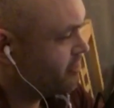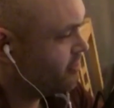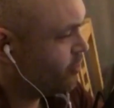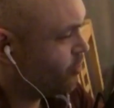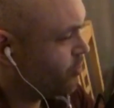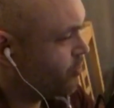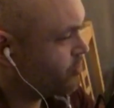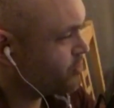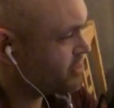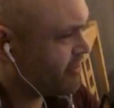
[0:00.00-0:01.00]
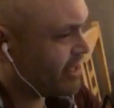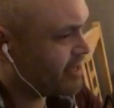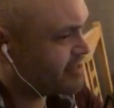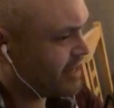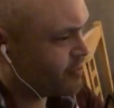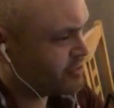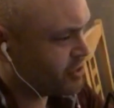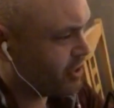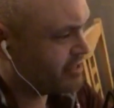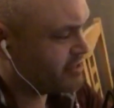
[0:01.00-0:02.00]
or was there any Attack on
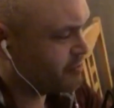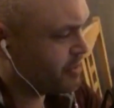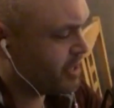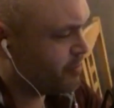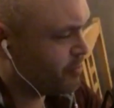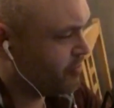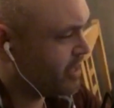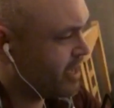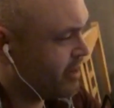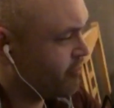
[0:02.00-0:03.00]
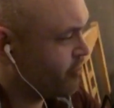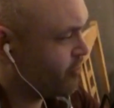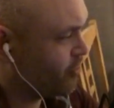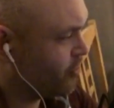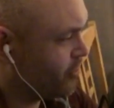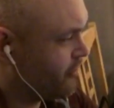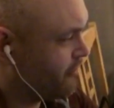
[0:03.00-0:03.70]
Titan people there, or what?